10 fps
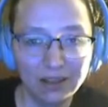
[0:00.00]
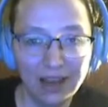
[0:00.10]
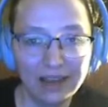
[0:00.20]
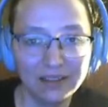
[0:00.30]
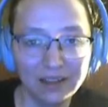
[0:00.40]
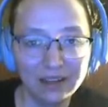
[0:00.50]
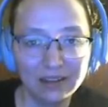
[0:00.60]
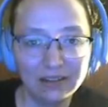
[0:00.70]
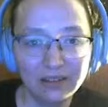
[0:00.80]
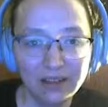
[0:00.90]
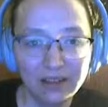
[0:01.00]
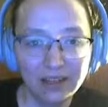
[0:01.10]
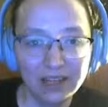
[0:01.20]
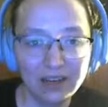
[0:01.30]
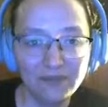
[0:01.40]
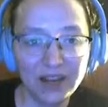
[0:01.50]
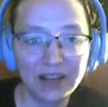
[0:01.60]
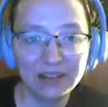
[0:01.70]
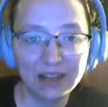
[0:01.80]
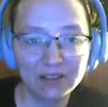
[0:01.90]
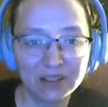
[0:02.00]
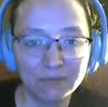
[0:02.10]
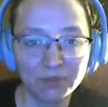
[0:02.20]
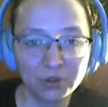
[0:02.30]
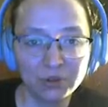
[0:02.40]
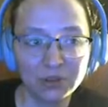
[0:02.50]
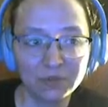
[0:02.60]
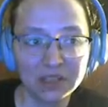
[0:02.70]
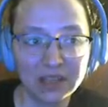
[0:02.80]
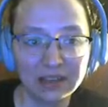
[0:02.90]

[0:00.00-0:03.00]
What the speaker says: And then he found out some truth and was like,